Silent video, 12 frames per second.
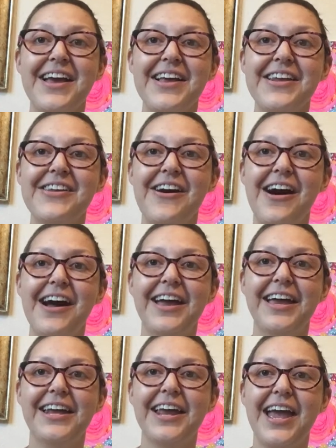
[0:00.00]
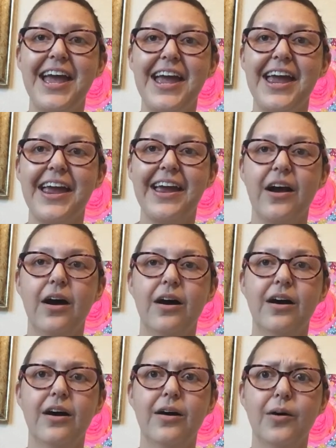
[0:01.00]
not in a,
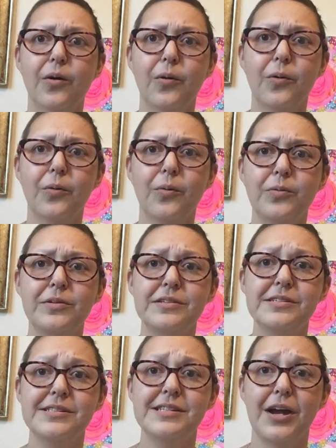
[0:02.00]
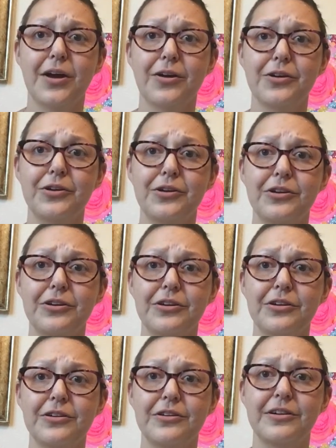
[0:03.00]
tear
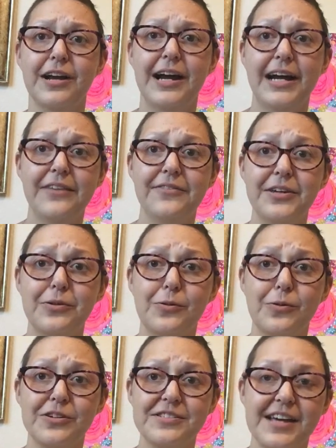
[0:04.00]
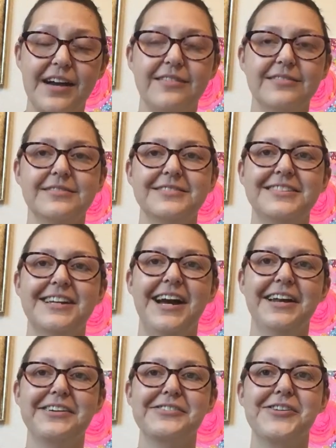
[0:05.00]
your IV cords out
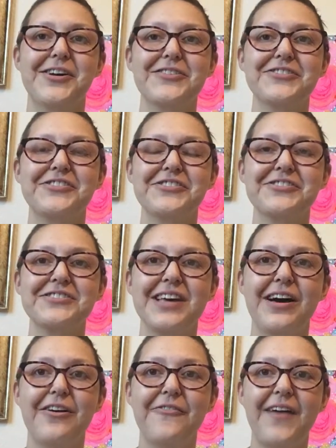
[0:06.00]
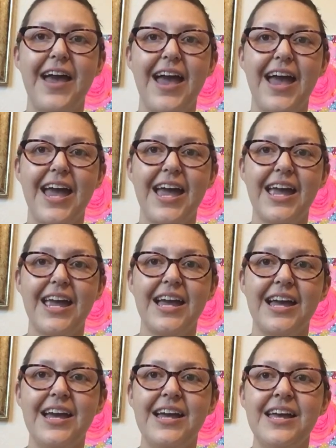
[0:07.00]
kind of talk to yourself, a
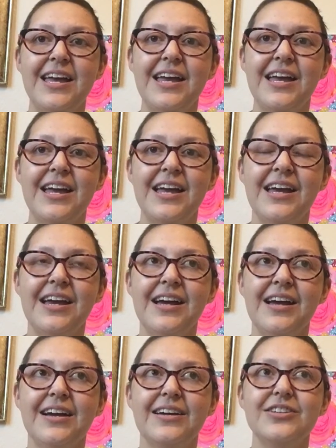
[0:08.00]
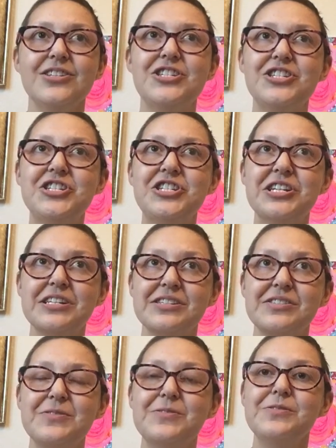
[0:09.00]

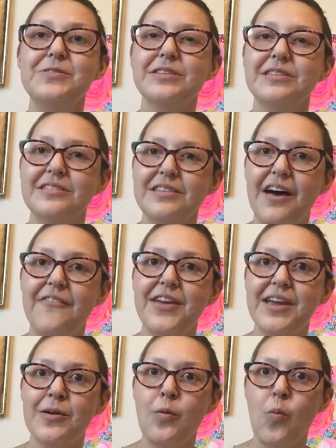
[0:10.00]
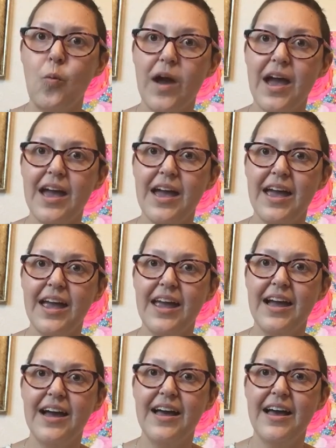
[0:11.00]
gentle, loving way